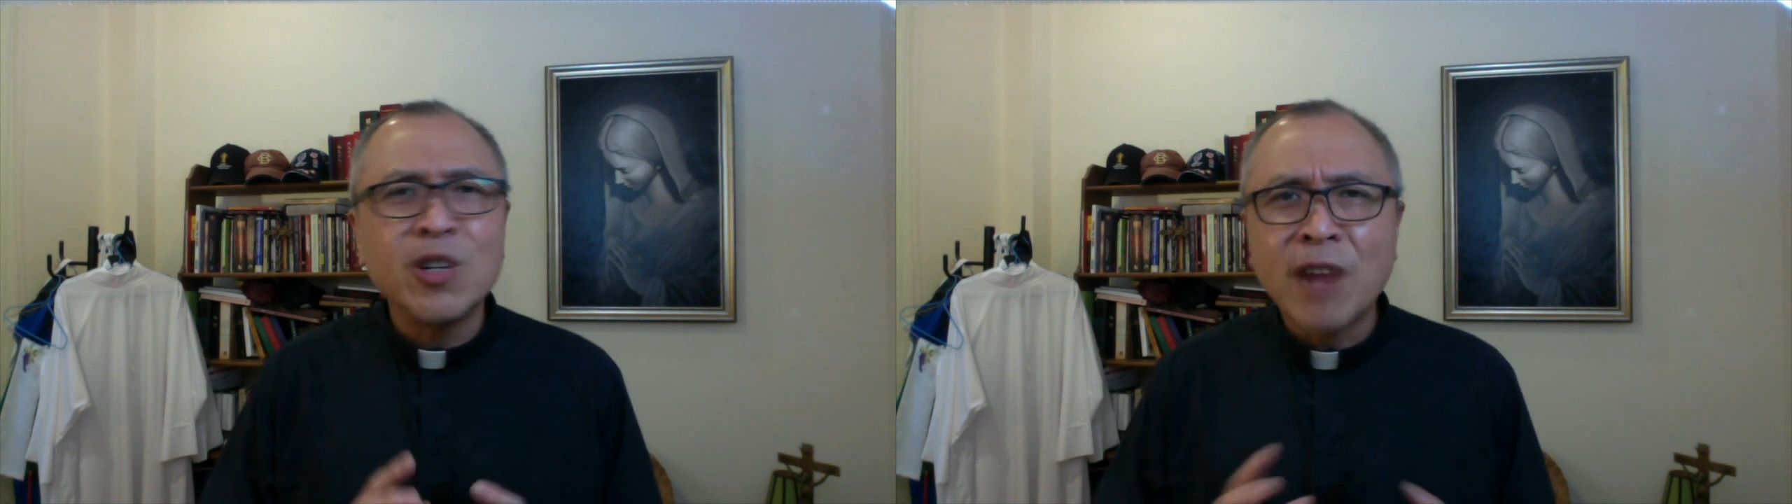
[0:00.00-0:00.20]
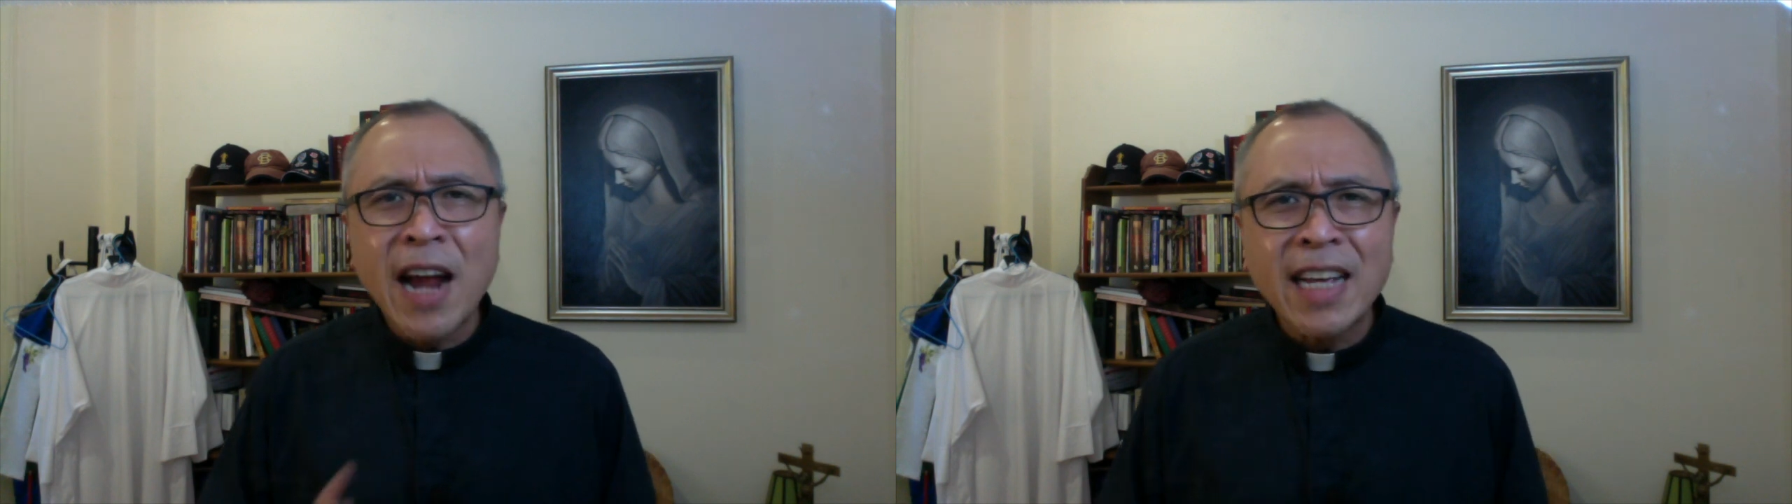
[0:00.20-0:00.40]

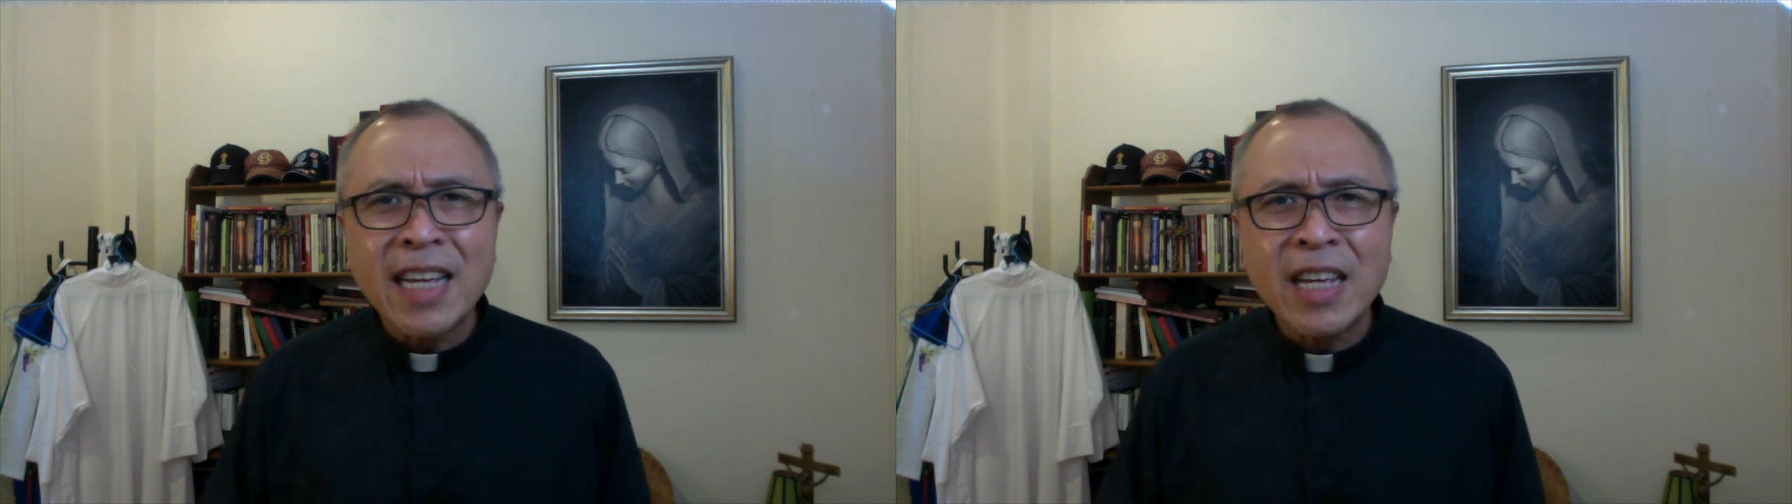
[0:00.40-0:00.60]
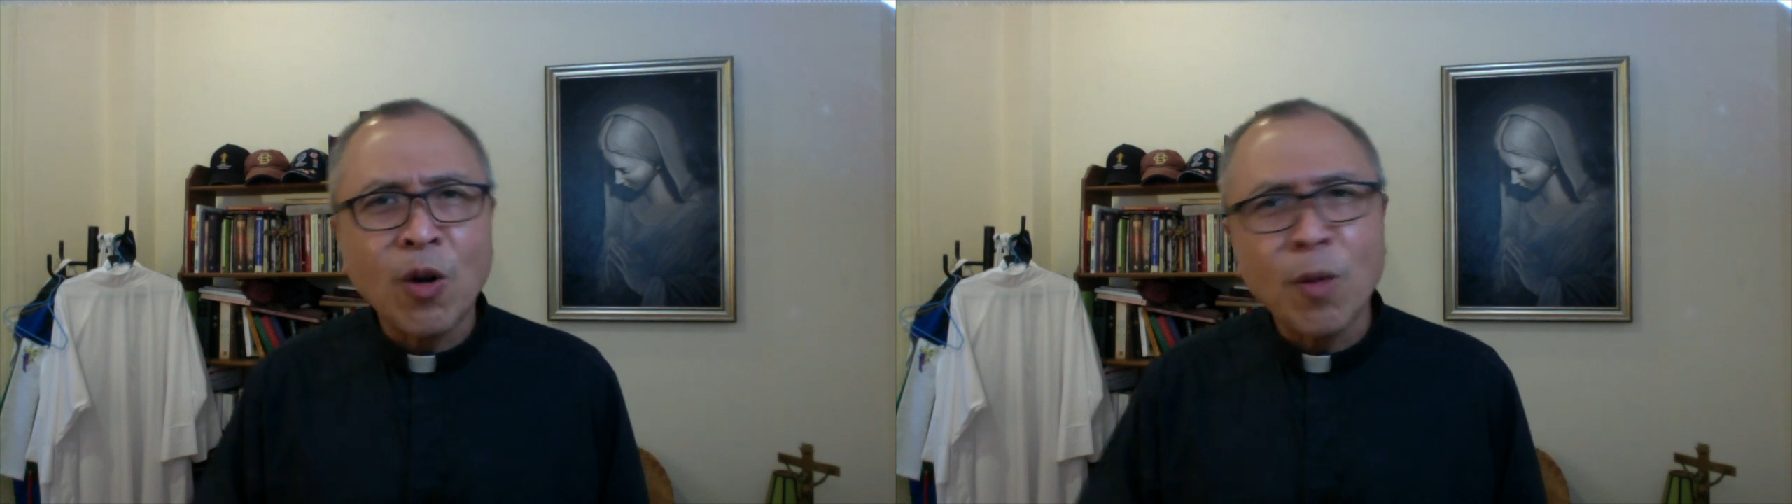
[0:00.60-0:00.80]

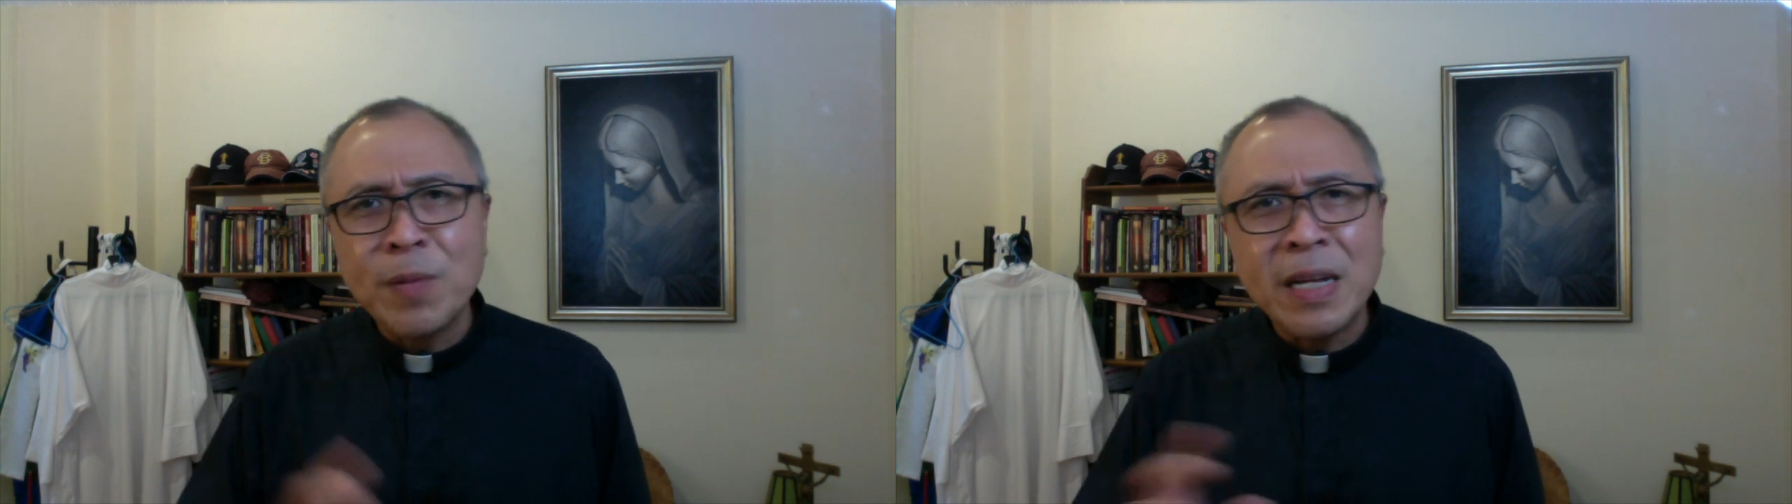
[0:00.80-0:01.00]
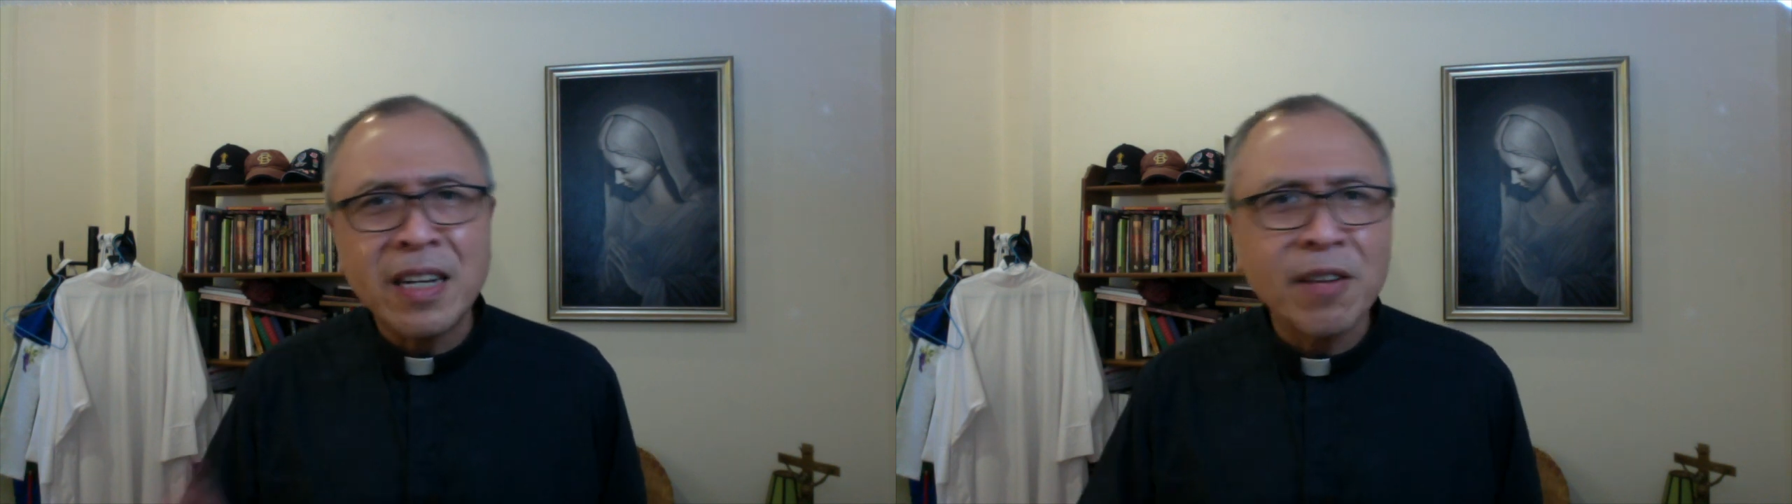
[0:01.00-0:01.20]
draggy or
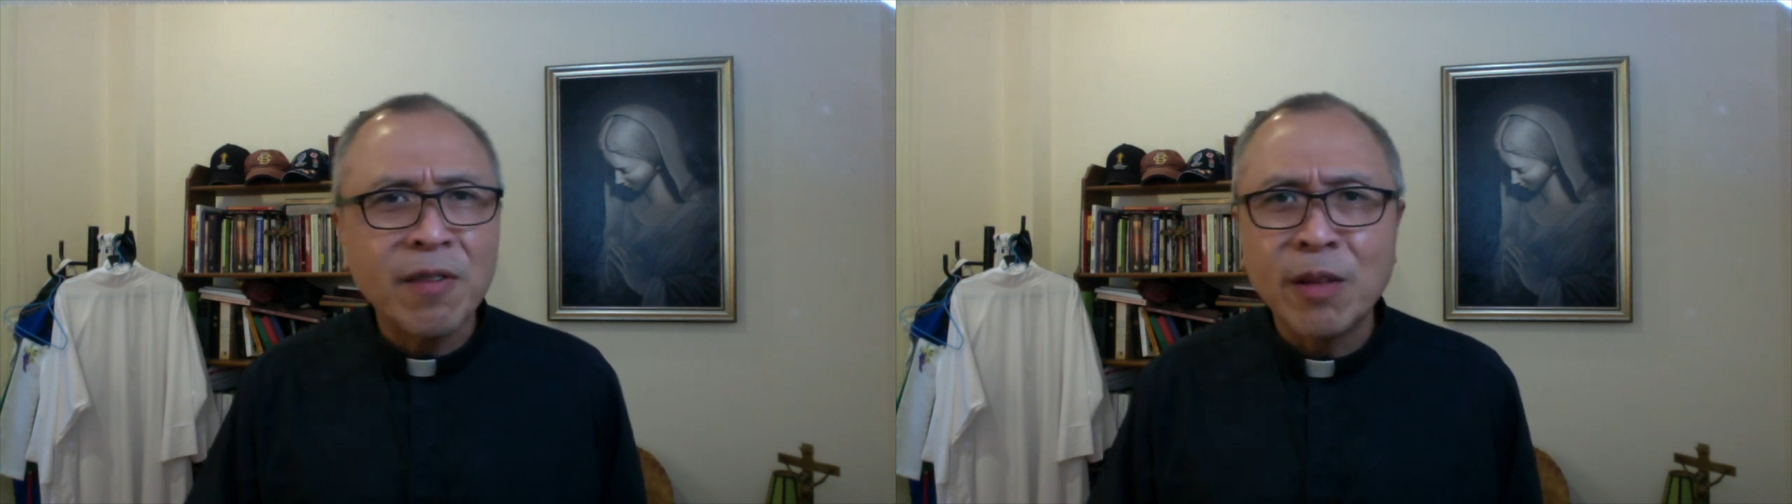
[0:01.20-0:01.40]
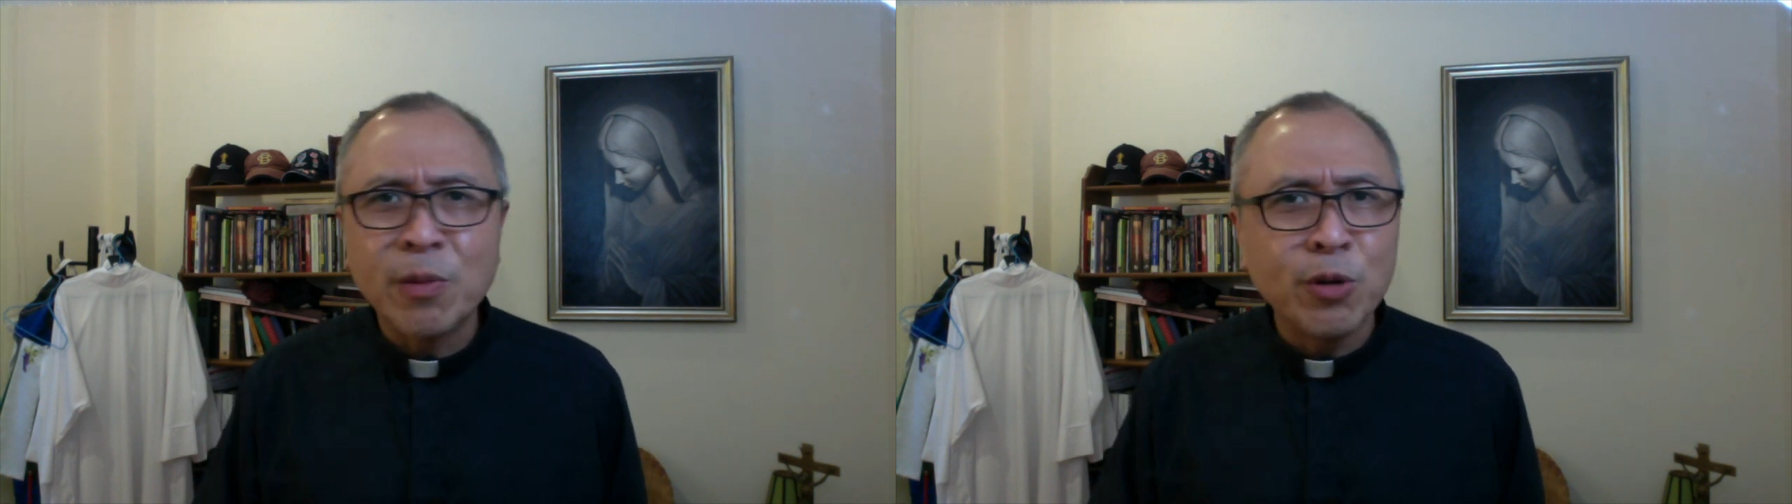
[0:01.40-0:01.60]
beating
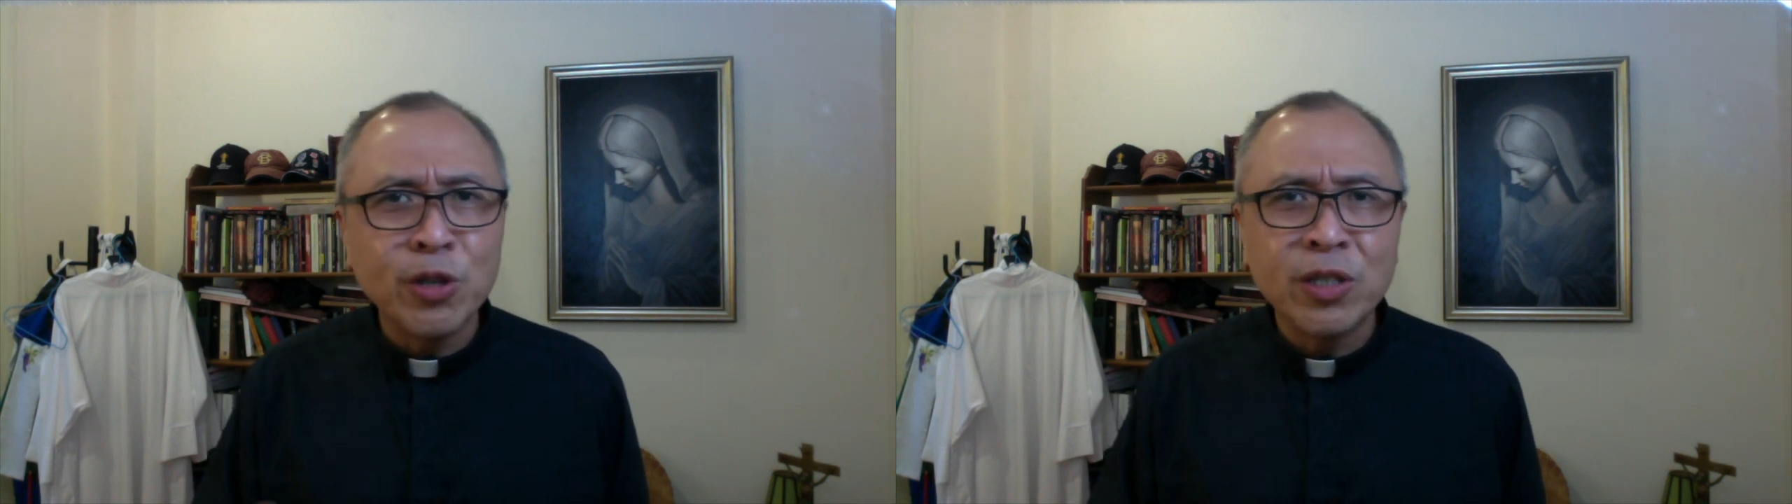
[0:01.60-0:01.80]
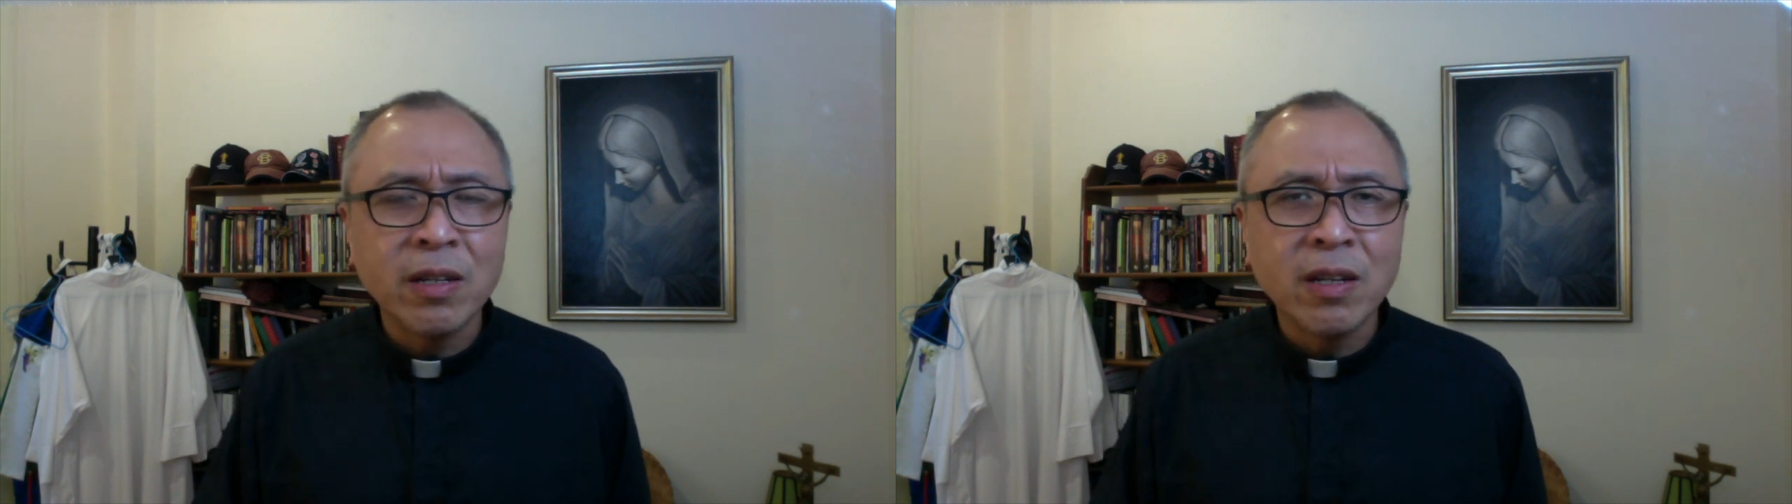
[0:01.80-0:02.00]
around the bush,